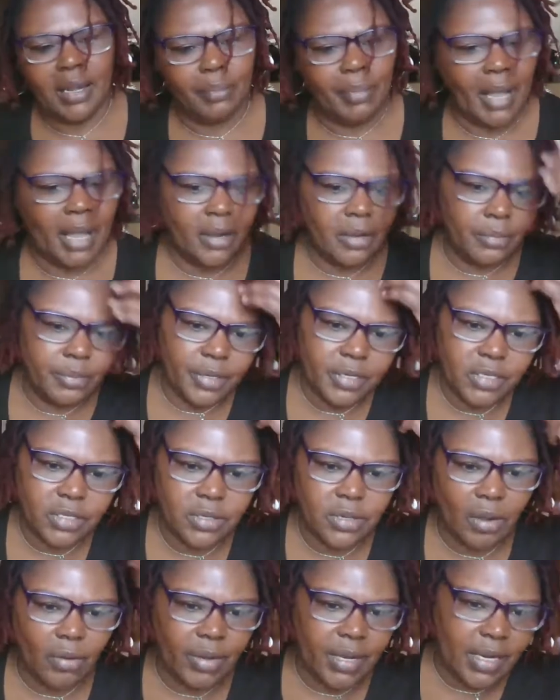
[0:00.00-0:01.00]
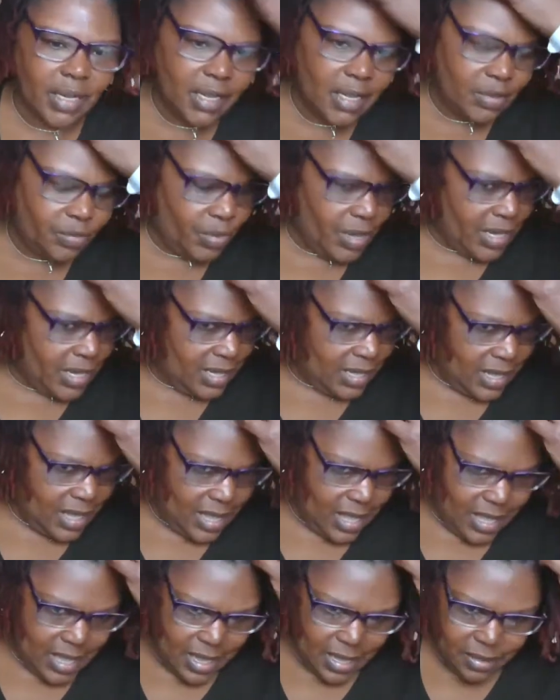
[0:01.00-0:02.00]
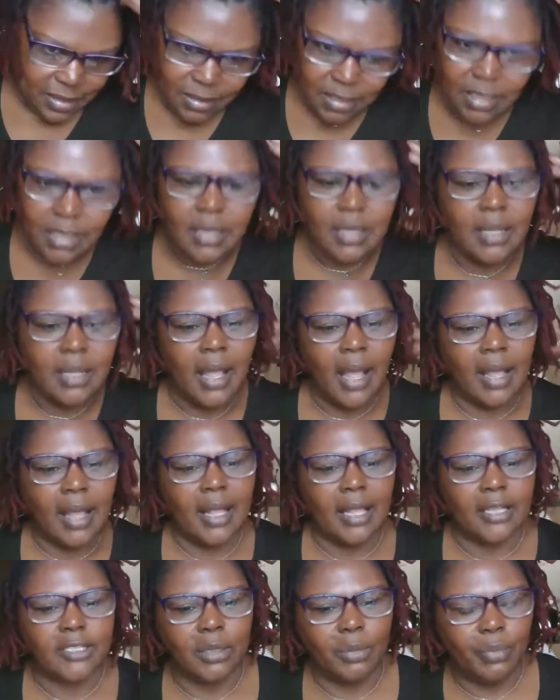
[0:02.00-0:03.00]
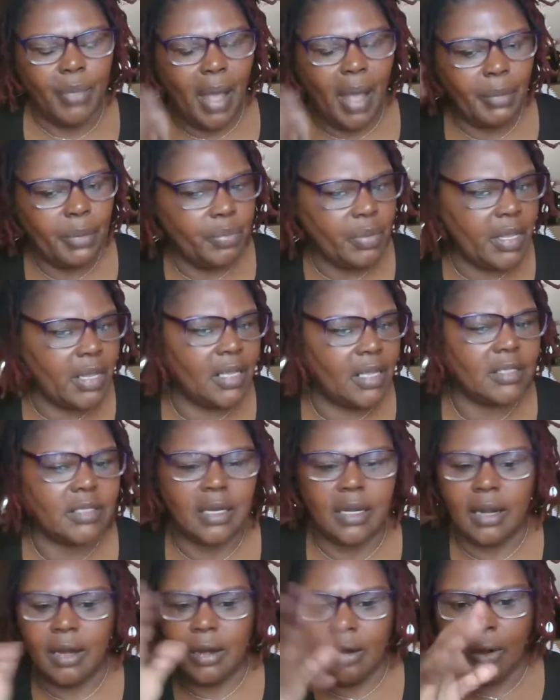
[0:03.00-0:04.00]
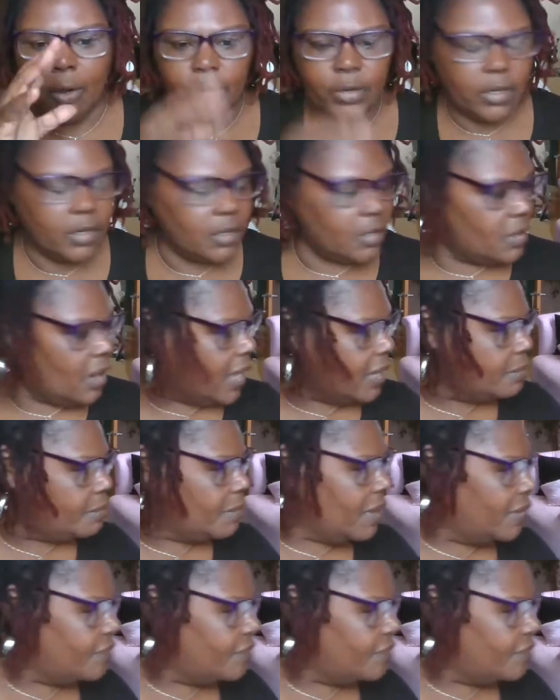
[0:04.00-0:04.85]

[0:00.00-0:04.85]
about it, but you know it is what it is. I got some bobby pins in there holding it out of my